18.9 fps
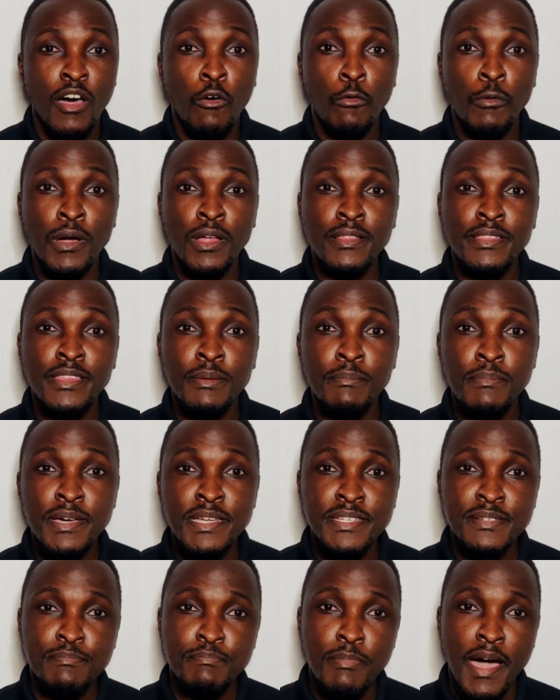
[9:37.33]
Now, will the
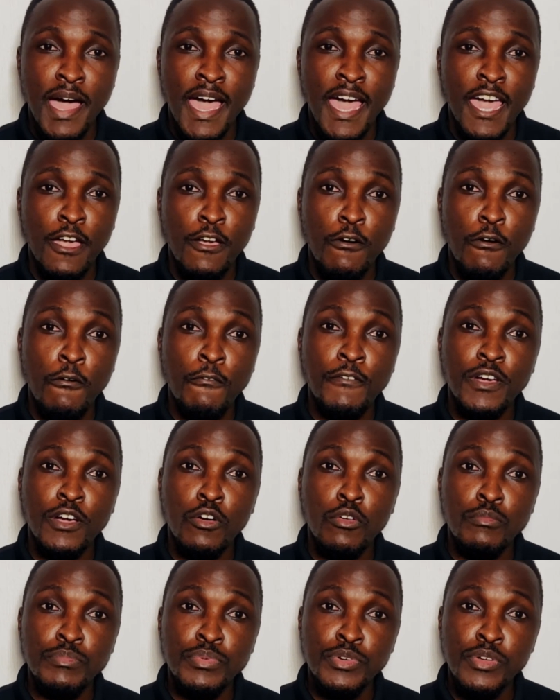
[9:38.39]
Best Buy of a
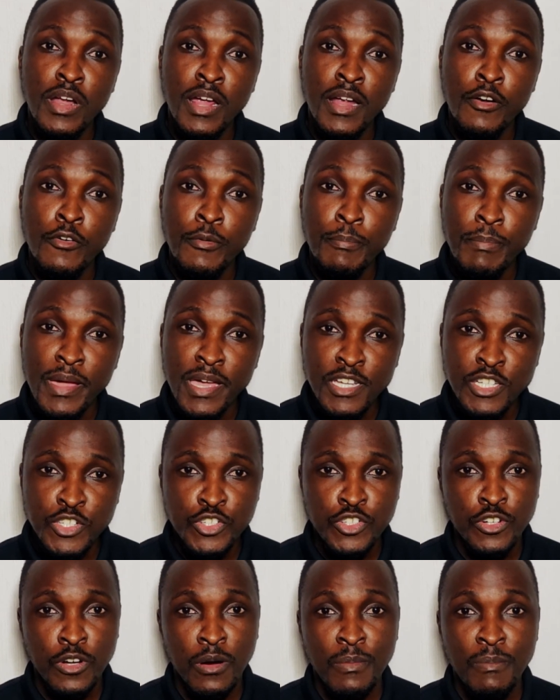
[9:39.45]
computer repair
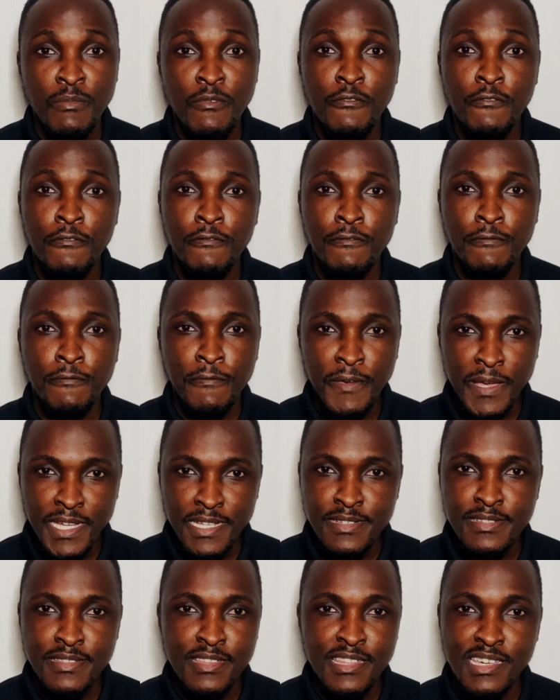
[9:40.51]
shop
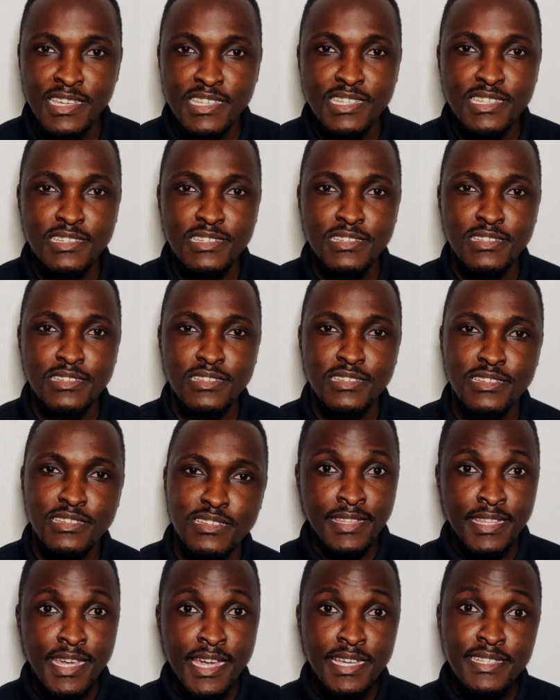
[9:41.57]
fix this?
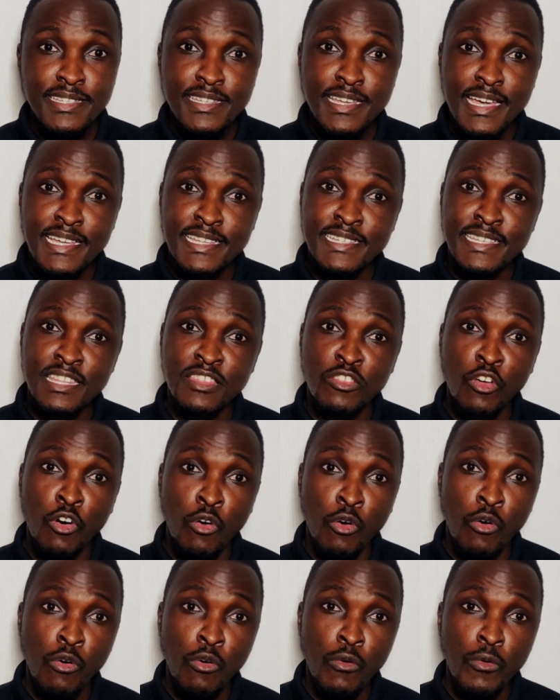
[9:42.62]
The answer is
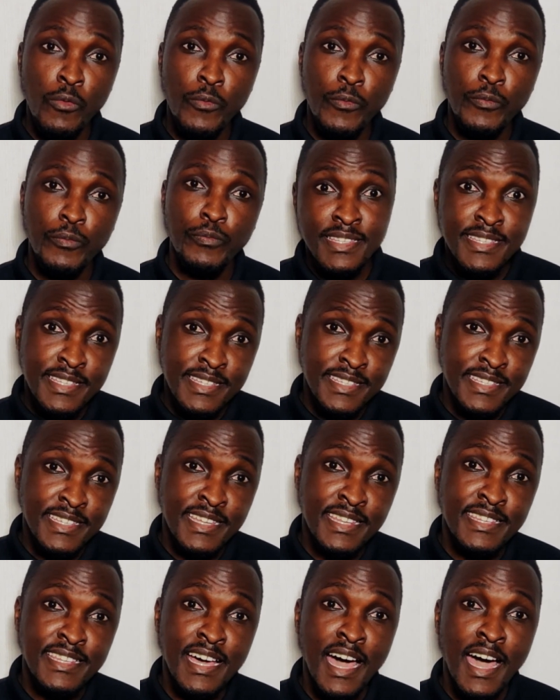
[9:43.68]
no. This
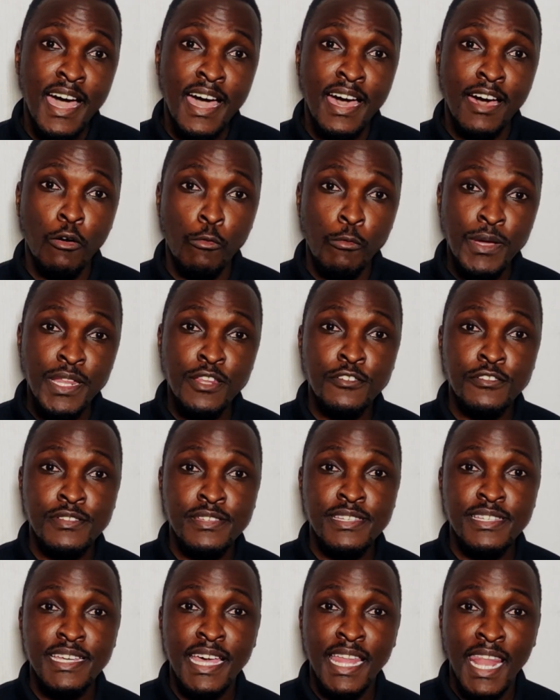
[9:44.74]
isn't a
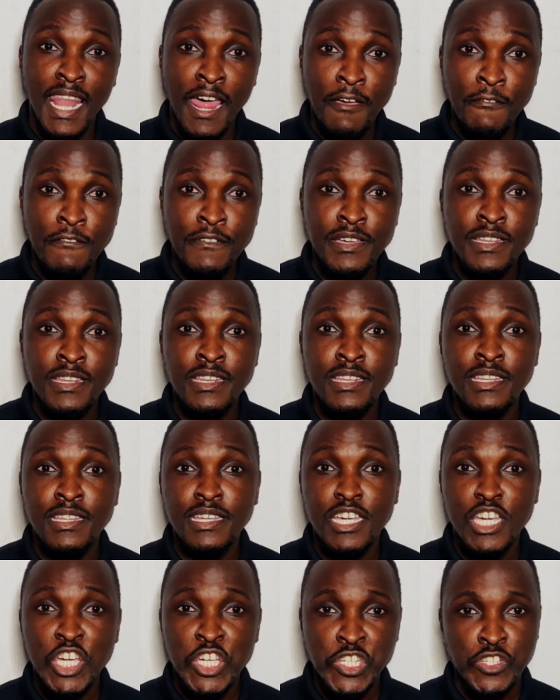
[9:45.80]
Windows
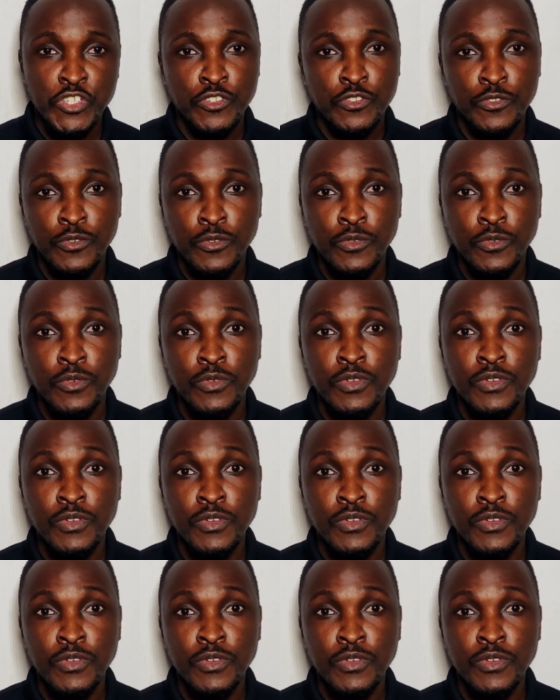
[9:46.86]
11 issue.